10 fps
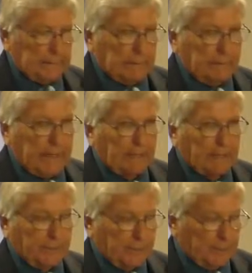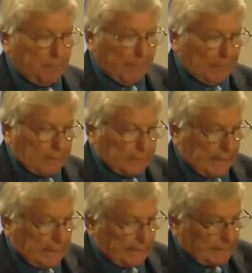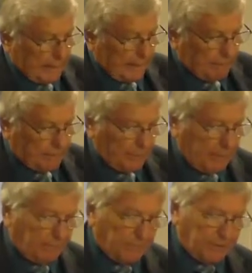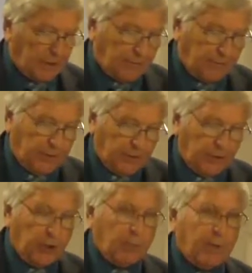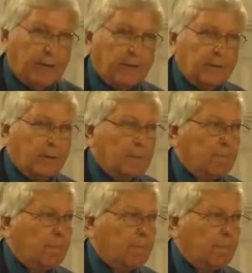2002, medical science claims to have discovered a new method